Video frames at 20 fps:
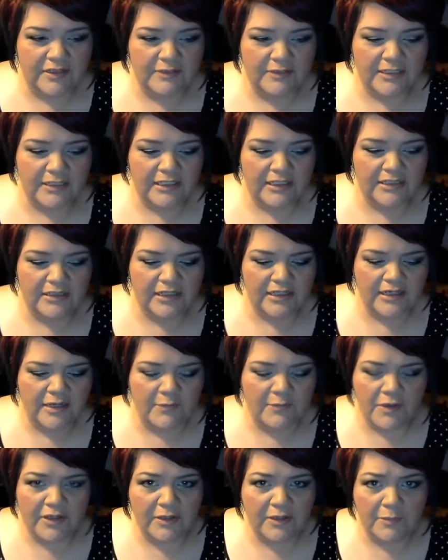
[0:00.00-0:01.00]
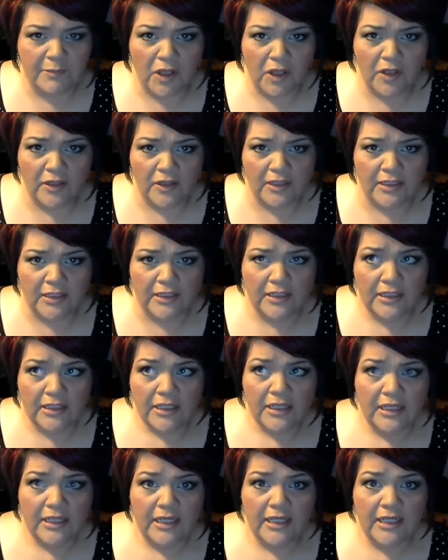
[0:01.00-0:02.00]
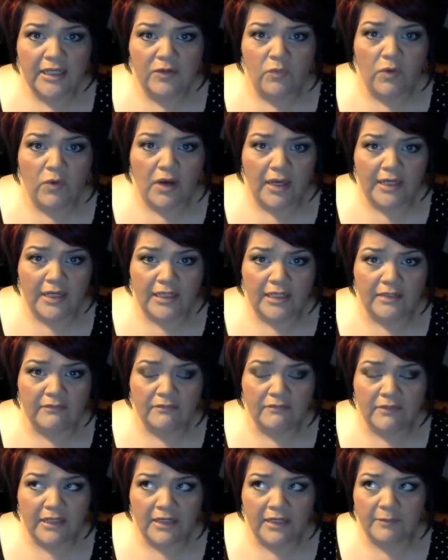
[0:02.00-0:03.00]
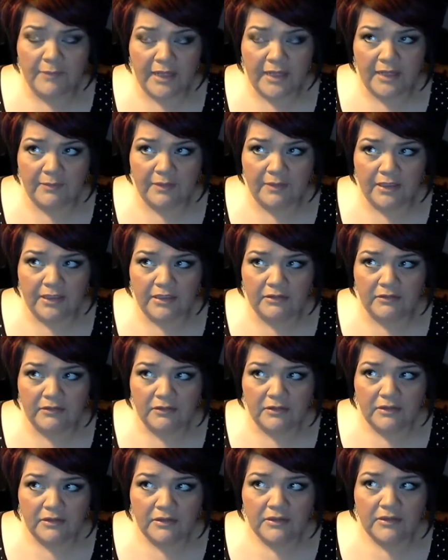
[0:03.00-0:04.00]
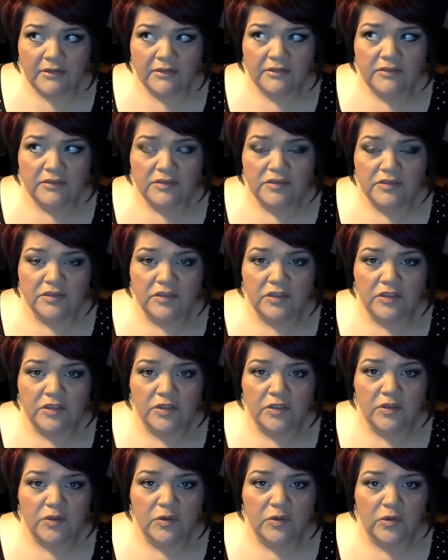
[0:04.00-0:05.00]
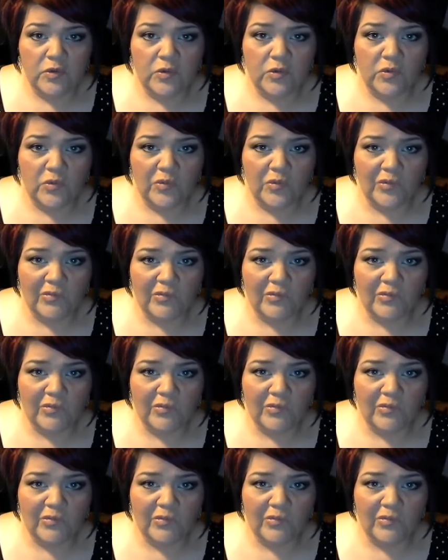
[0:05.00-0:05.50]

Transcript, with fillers: I mean, like, I'm on there bawling and whining like a baby. So,